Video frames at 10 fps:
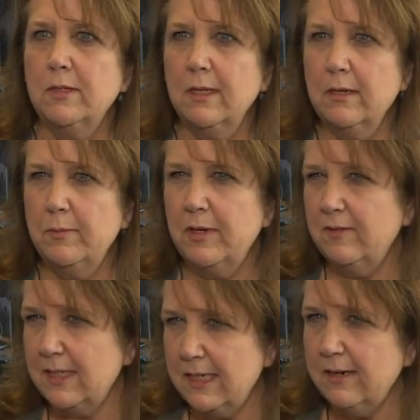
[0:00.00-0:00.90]
there's a little bit of
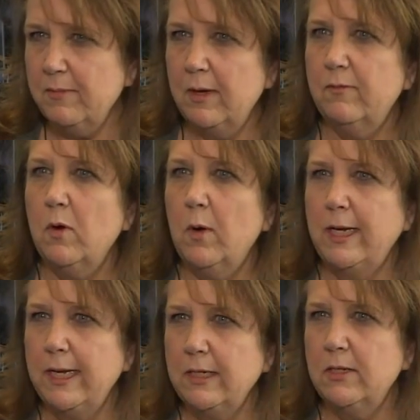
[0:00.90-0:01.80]
stigma of going
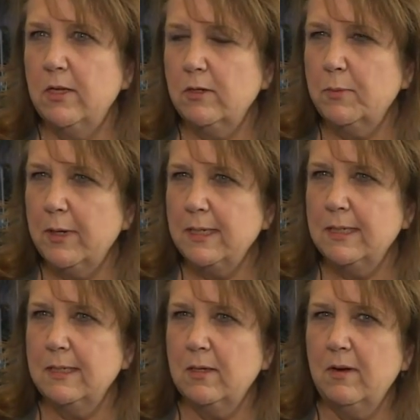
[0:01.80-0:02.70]
into those
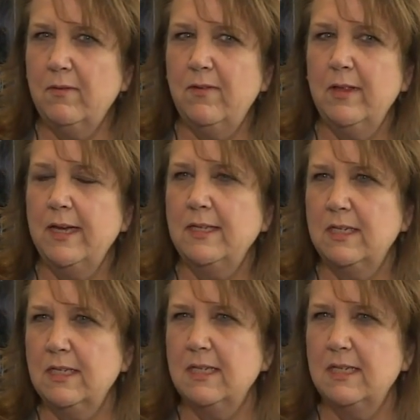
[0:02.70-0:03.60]
places. So I feel like it's
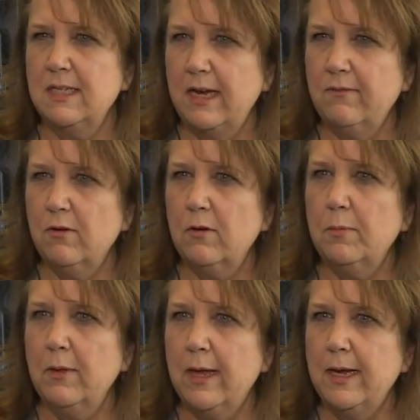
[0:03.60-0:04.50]
just a safer
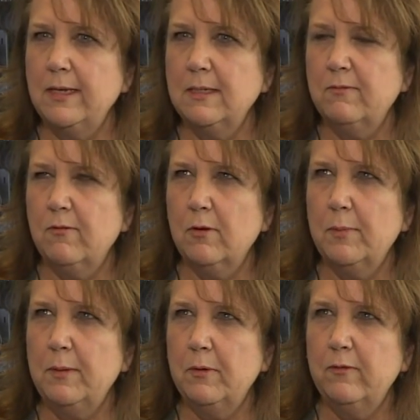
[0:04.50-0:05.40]
place for
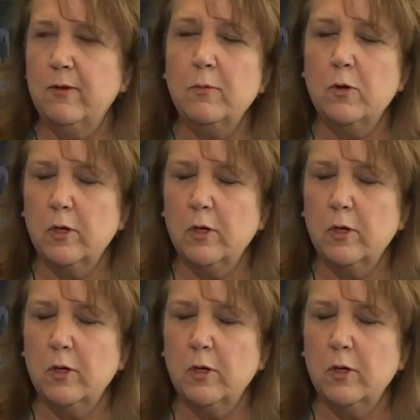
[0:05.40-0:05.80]
people to feel